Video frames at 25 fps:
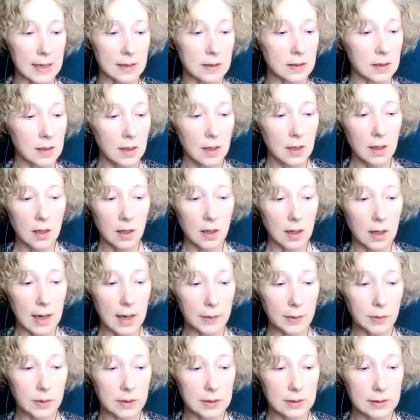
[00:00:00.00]
And
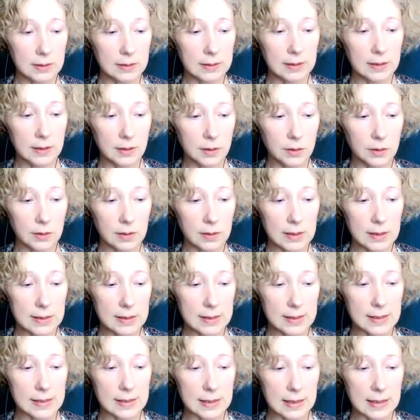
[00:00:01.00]
I would literally
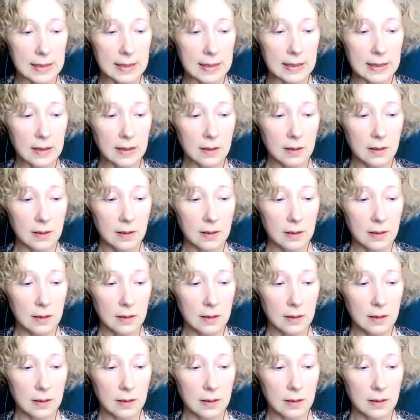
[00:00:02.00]
see